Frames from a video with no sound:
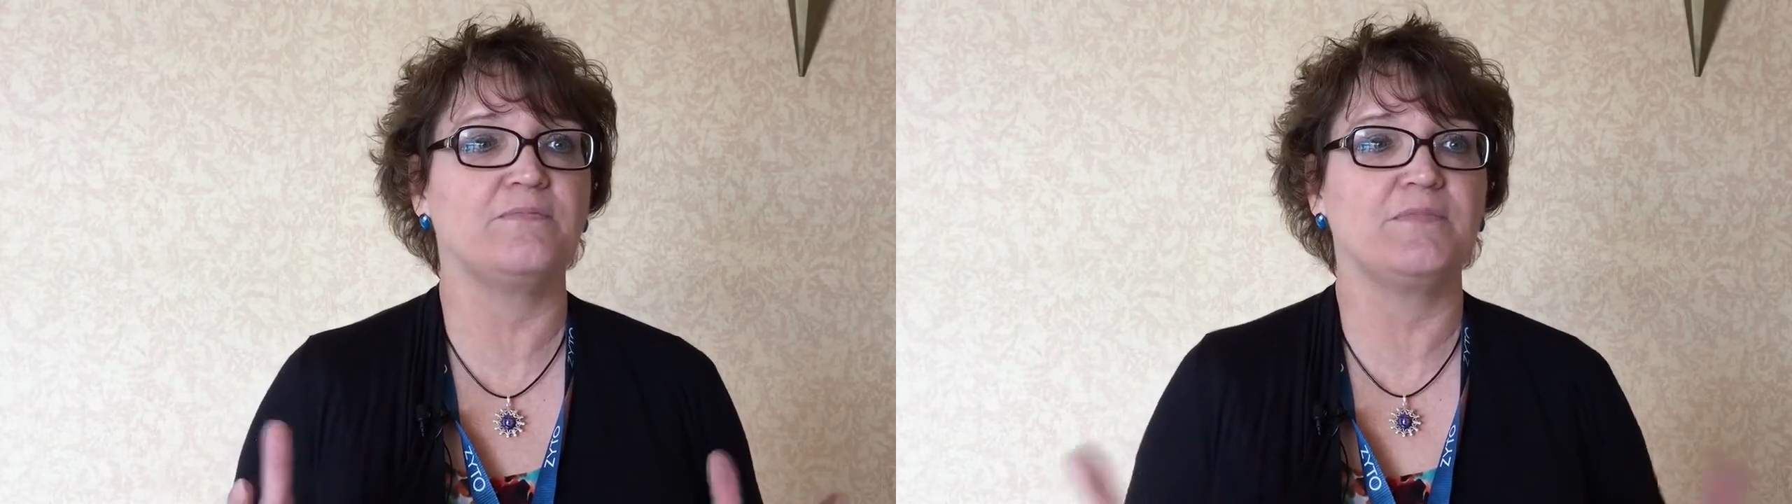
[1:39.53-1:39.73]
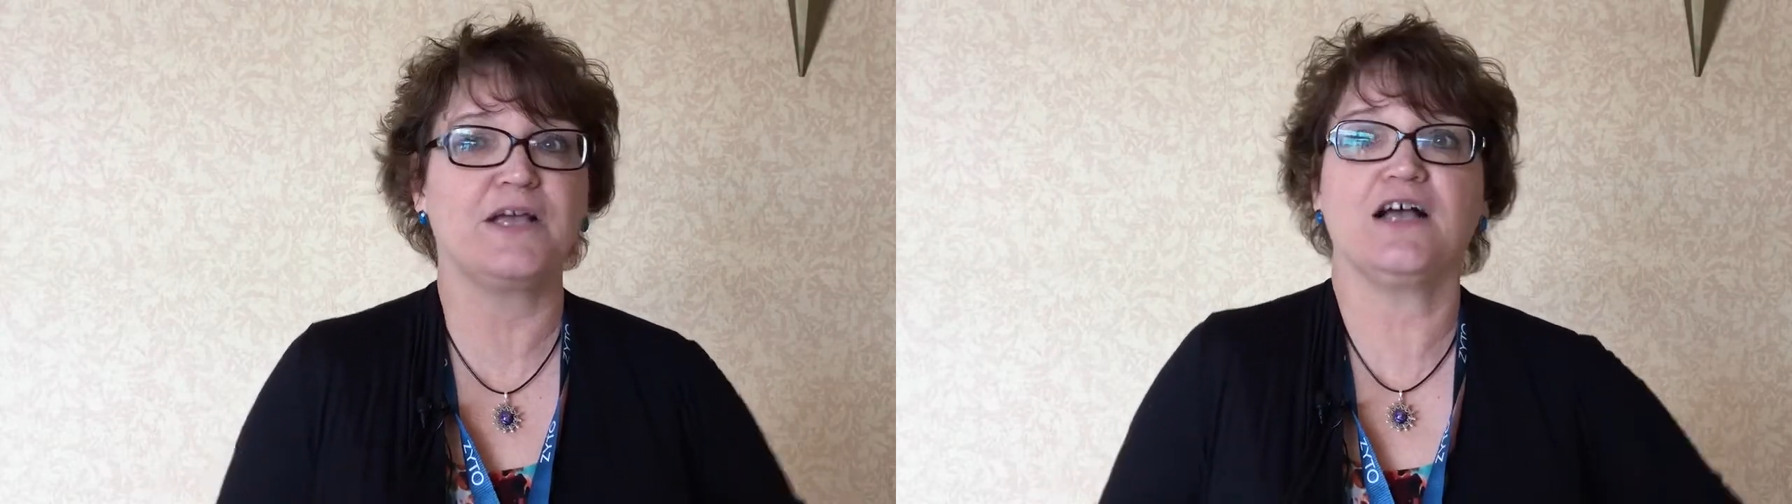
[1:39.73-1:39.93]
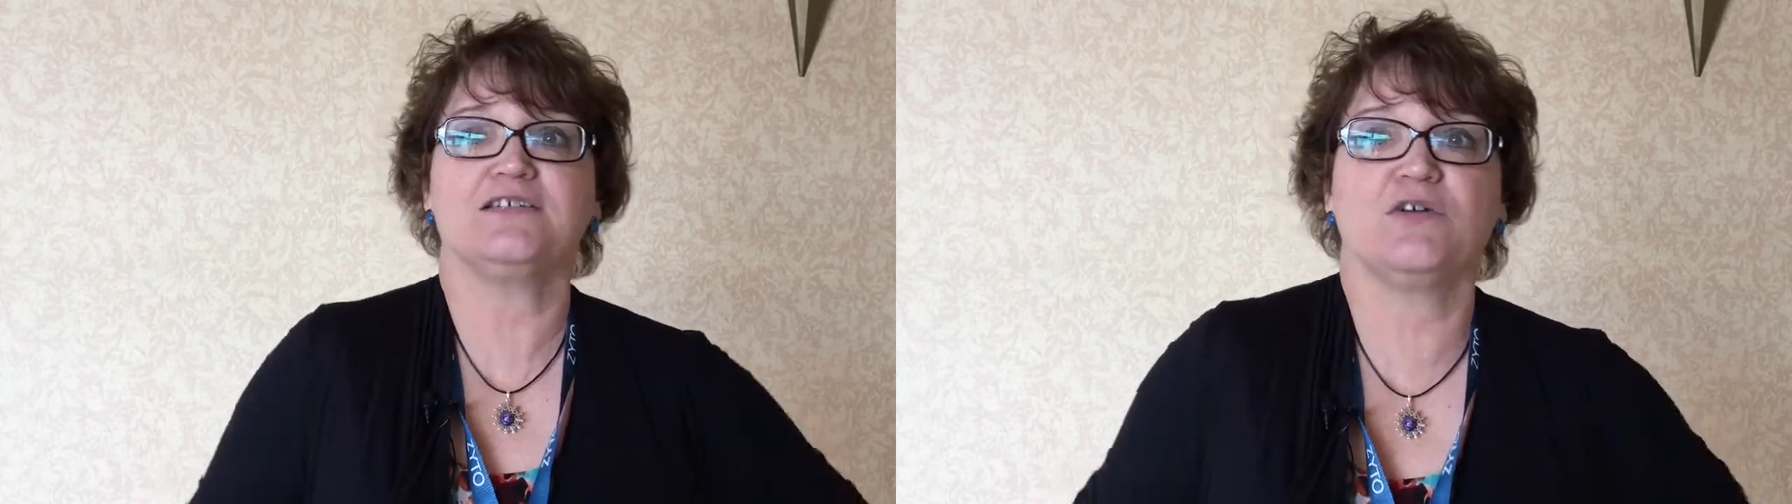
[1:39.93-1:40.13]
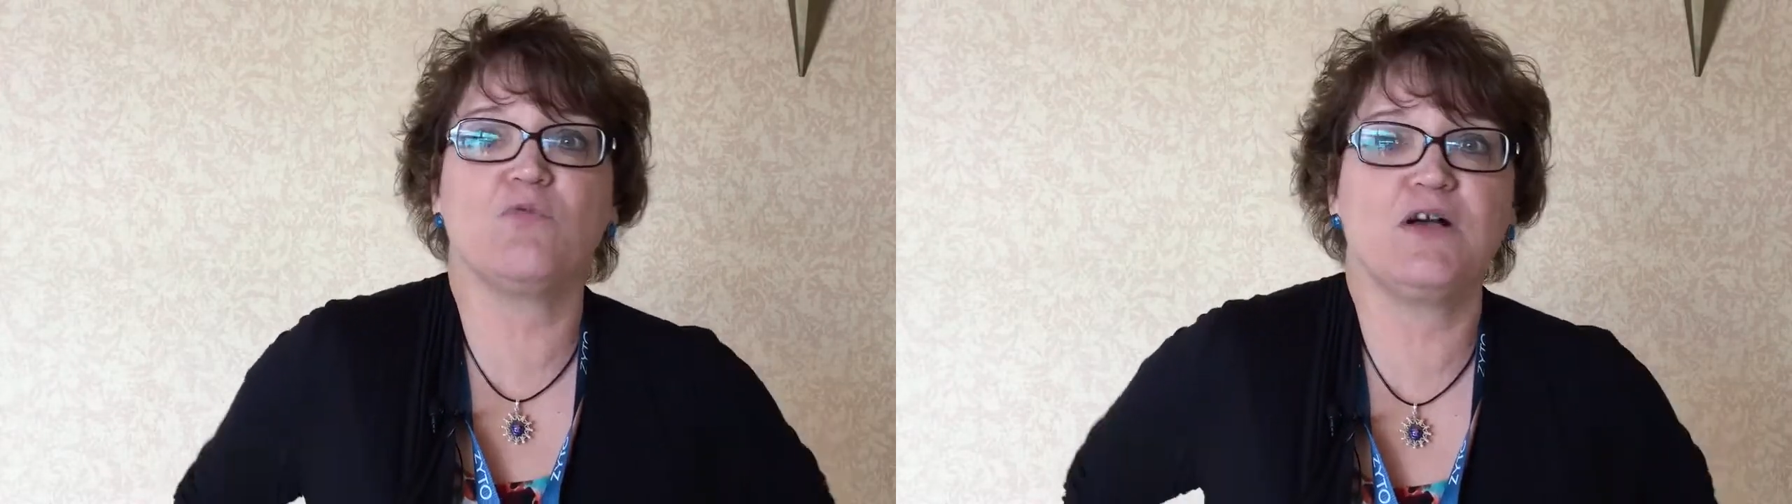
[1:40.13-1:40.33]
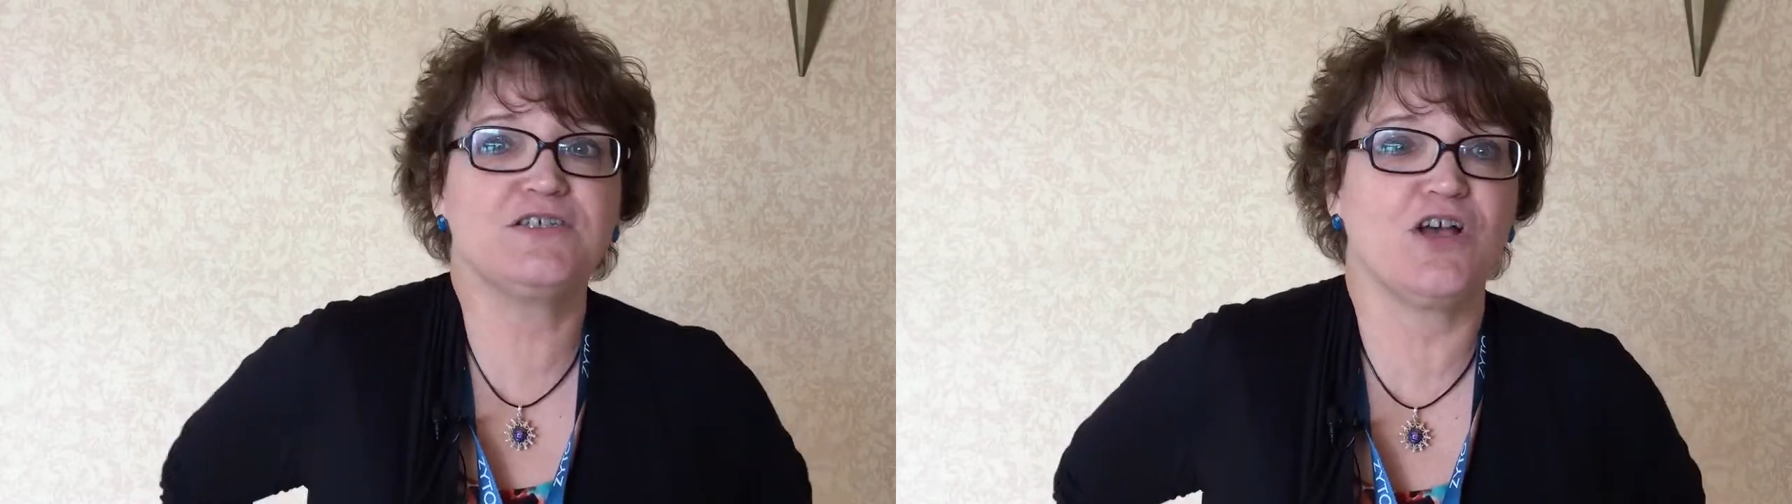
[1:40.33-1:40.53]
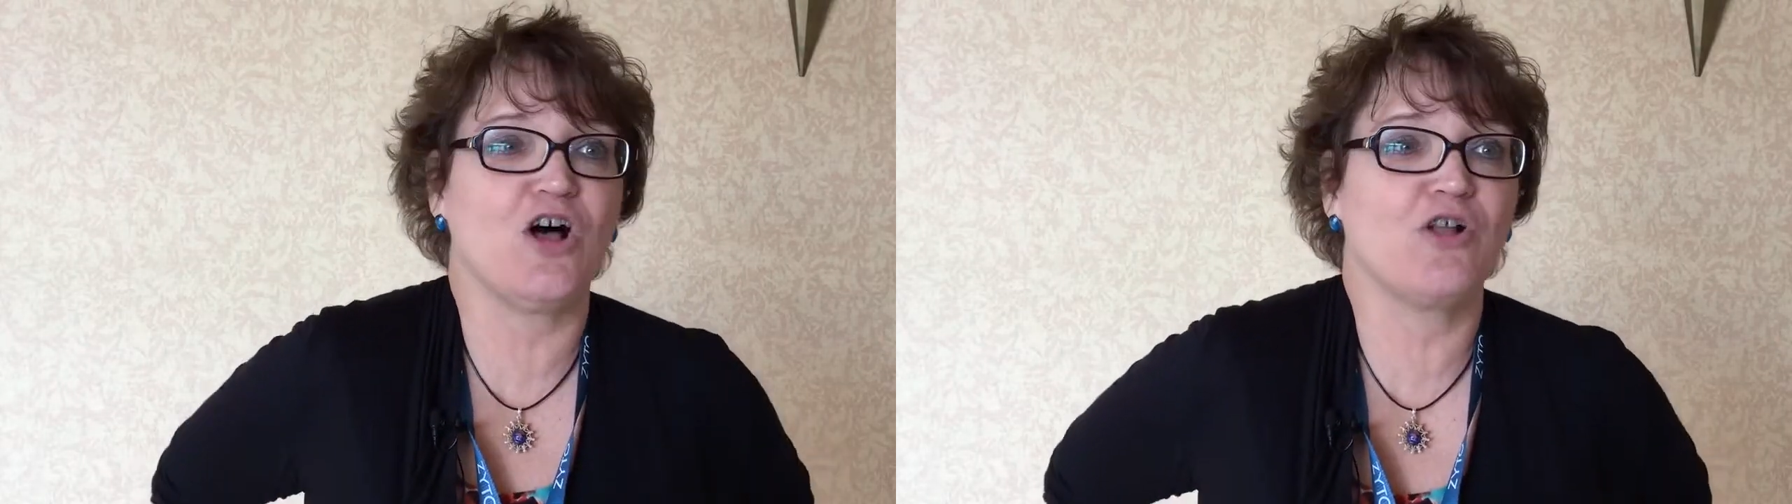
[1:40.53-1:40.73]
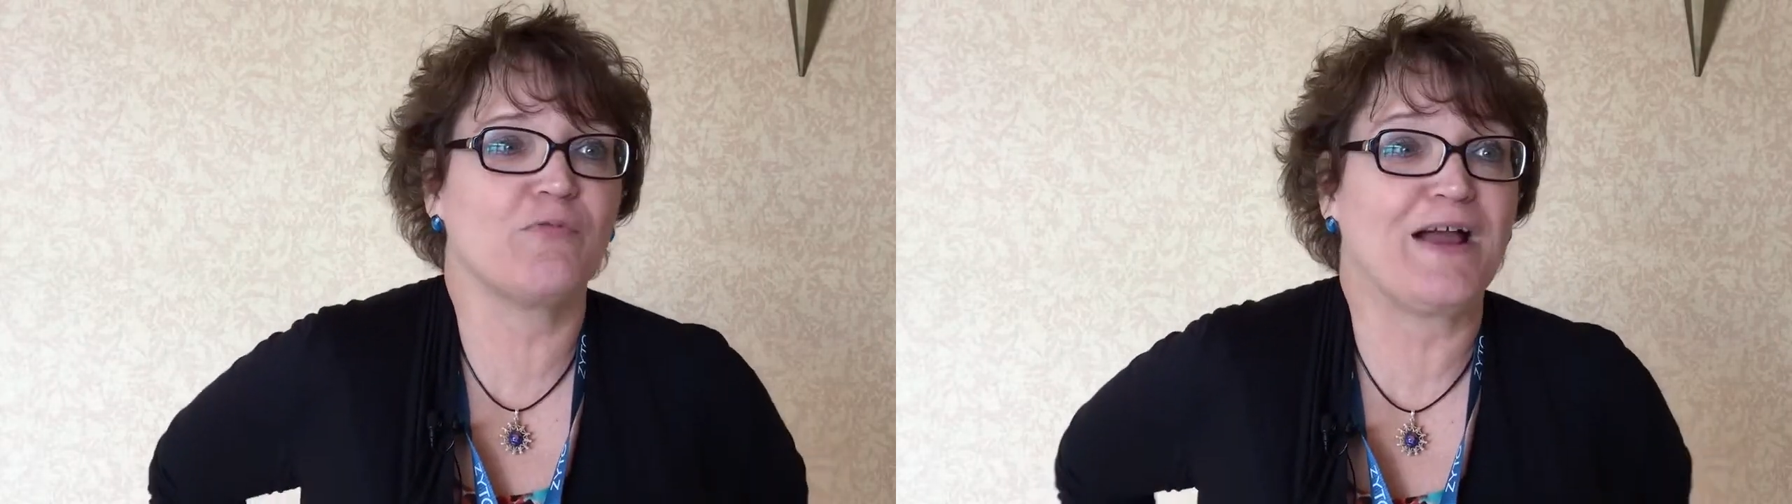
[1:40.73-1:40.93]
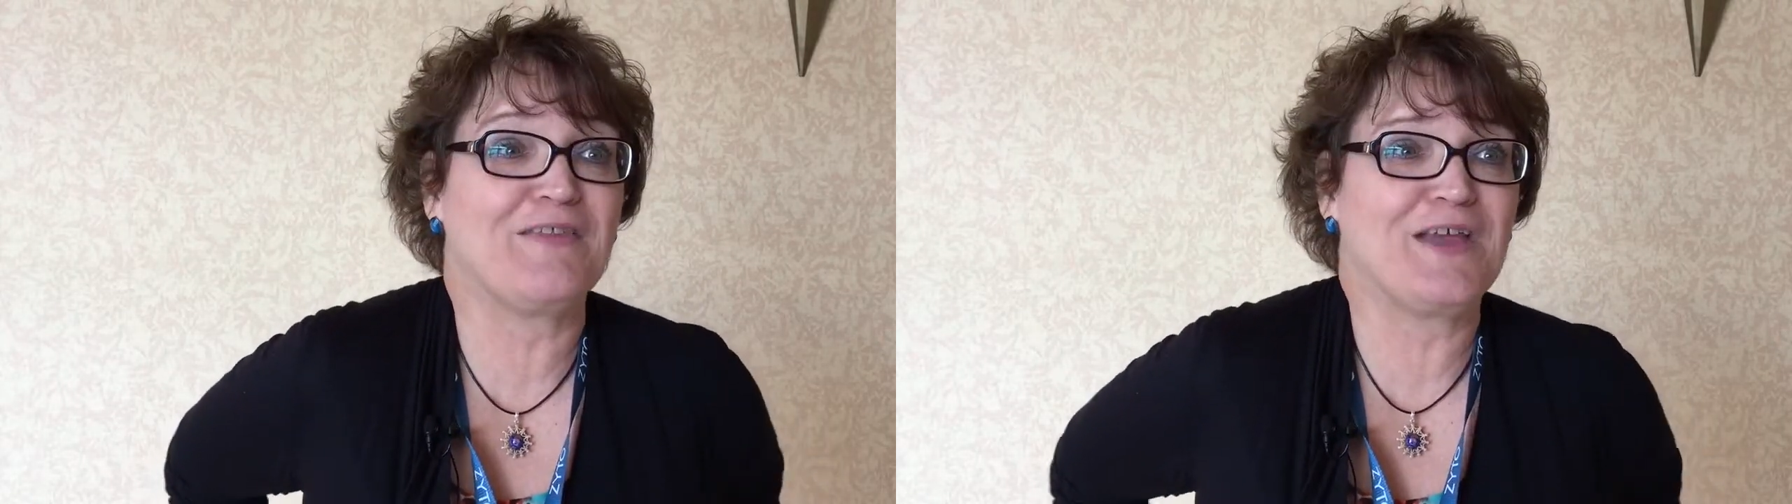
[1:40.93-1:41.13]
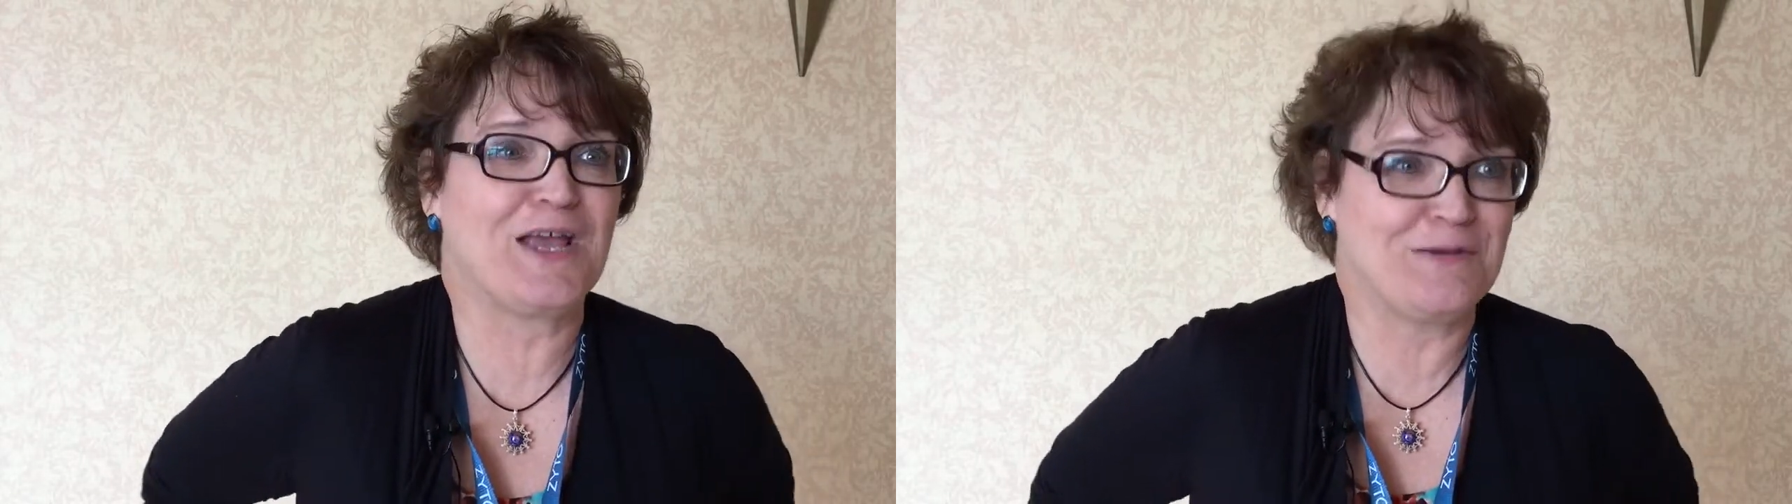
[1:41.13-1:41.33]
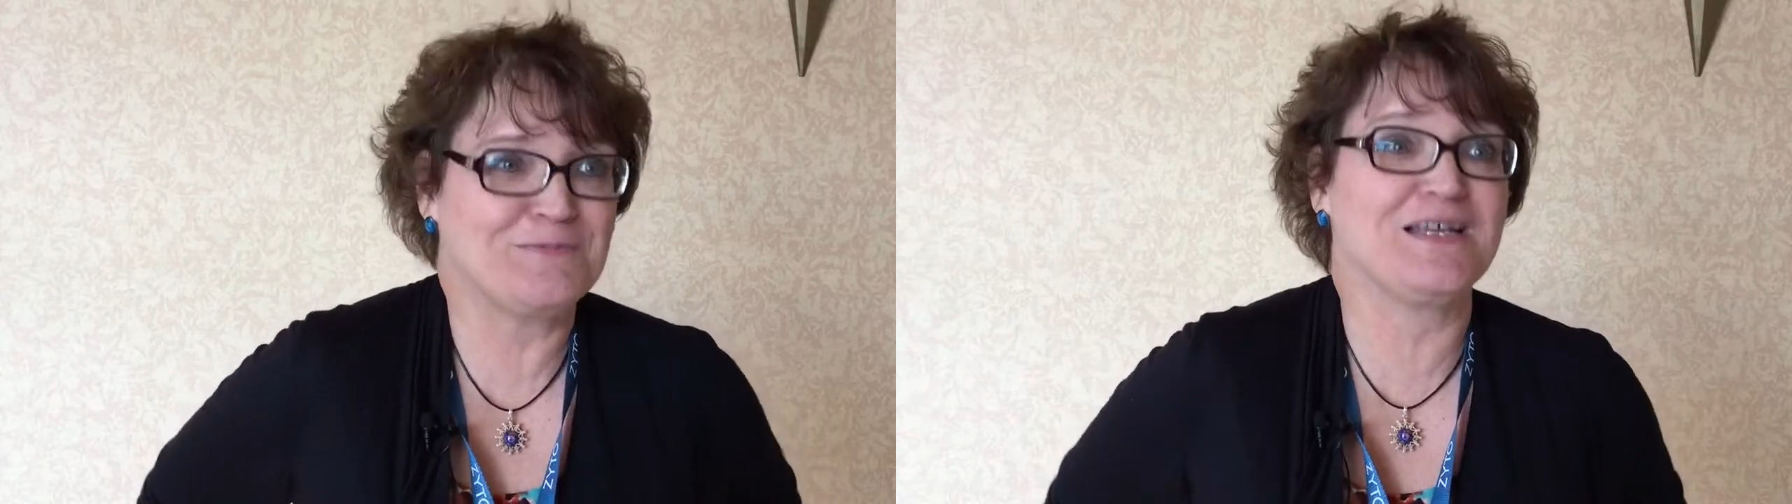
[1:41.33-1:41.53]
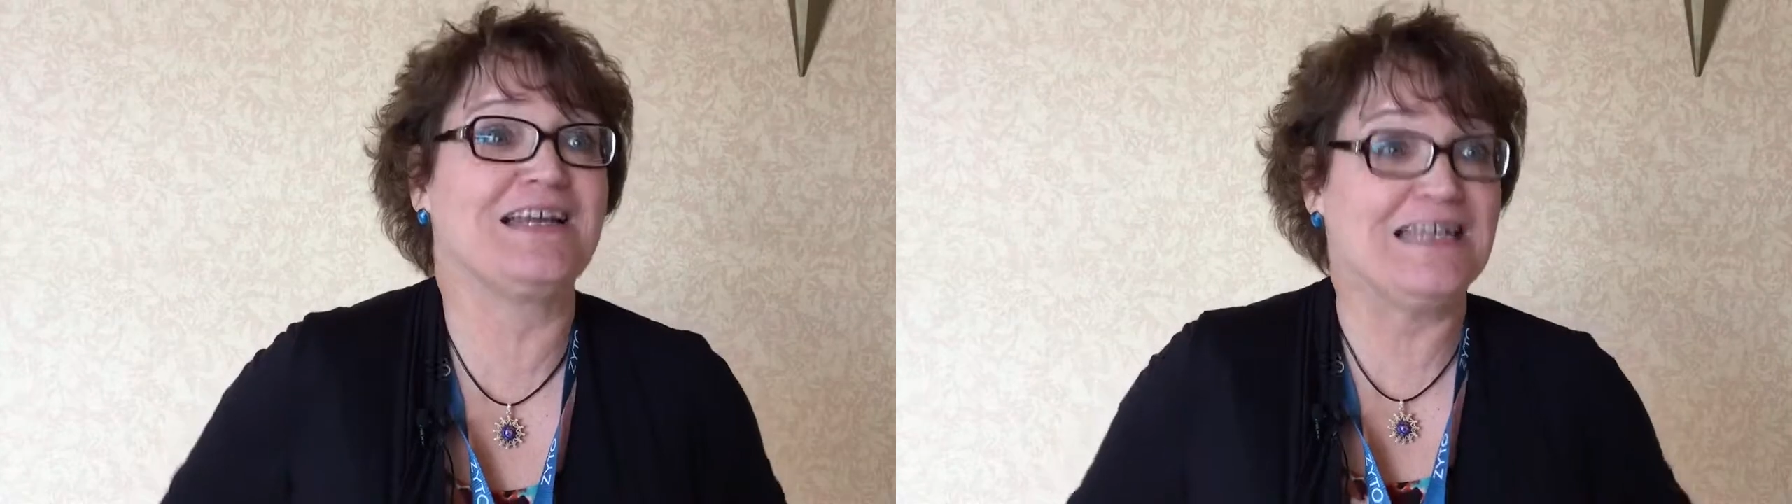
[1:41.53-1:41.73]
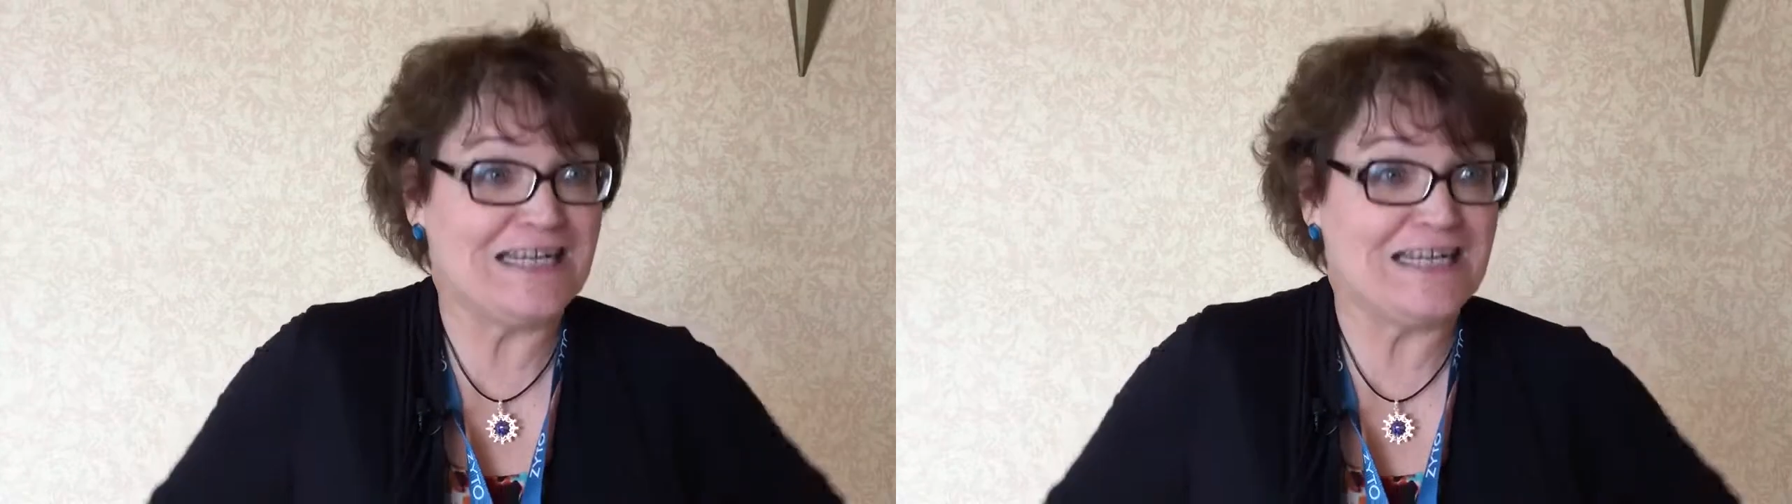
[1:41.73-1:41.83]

because it was all around the hips and he